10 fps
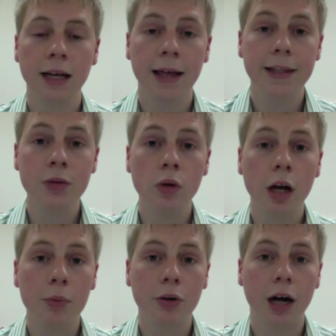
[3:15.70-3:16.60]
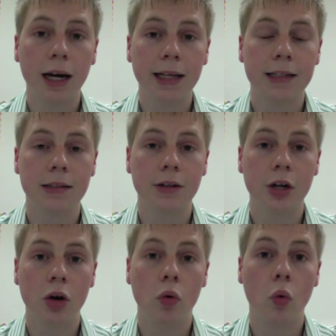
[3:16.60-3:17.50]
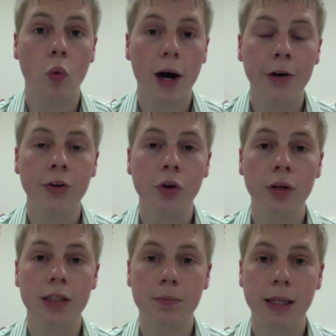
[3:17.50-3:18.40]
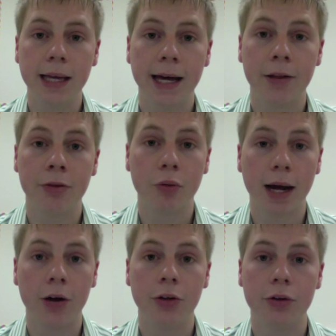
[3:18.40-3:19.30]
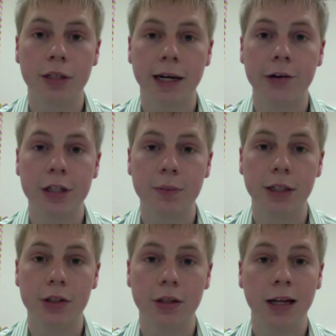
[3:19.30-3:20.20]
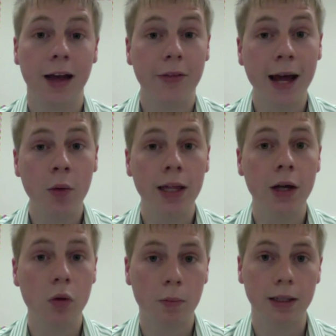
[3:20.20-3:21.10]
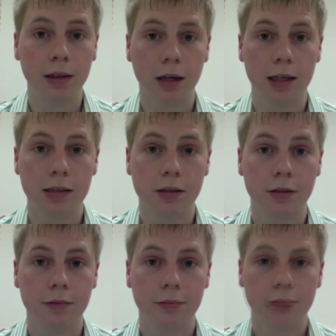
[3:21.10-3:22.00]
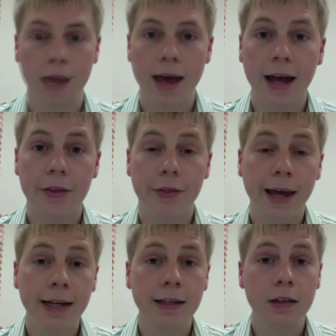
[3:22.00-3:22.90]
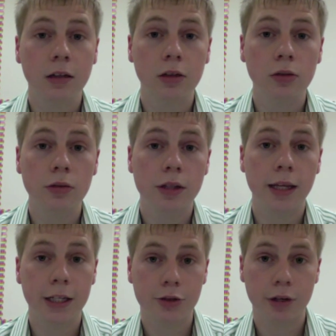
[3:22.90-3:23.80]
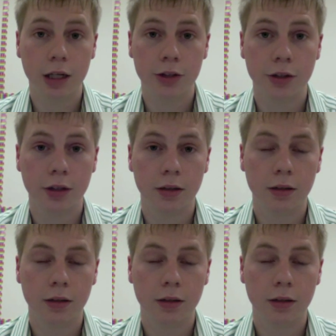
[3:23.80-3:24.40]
This will help your audience know where you're going to be at throughout your entire speech, and that way they won't be lost. And that concludes the introduction.